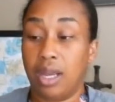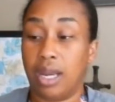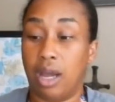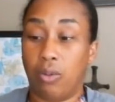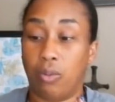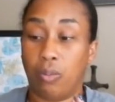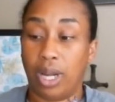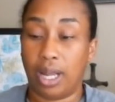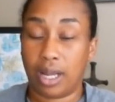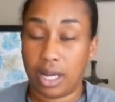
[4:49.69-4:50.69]
Now,
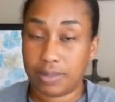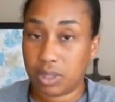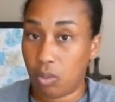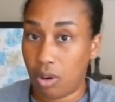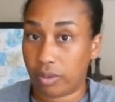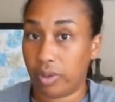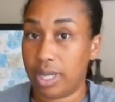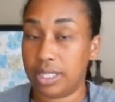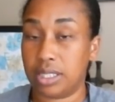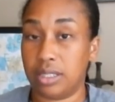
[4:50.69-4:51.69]
when it comes to
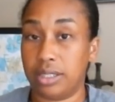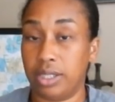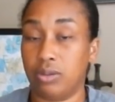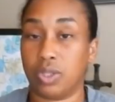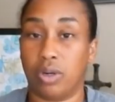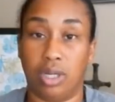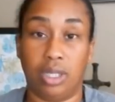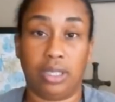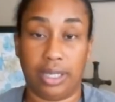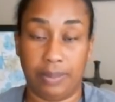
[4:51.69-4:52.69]
Walgreens, deals are
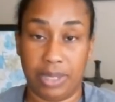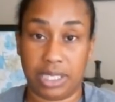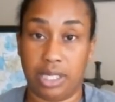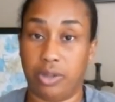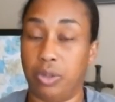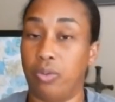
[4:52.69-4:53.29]
unlimited.